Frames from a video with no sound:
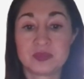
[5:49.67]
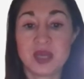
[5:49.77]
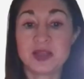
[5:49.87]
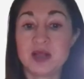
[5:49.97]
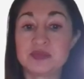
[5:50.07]

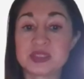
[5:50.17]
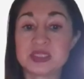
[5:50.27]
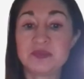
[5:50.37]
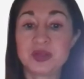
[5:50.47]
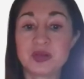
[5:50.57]
And now I'm
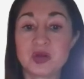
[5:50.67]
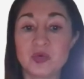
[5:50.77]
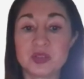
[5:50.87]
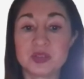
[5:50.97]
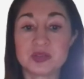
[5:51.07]
simply
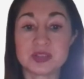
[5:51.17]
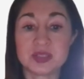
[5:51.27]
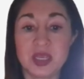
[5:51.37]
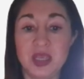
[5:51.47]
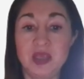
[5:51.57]
going to
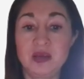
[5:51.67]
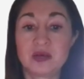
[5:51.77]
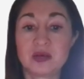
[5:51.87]
say,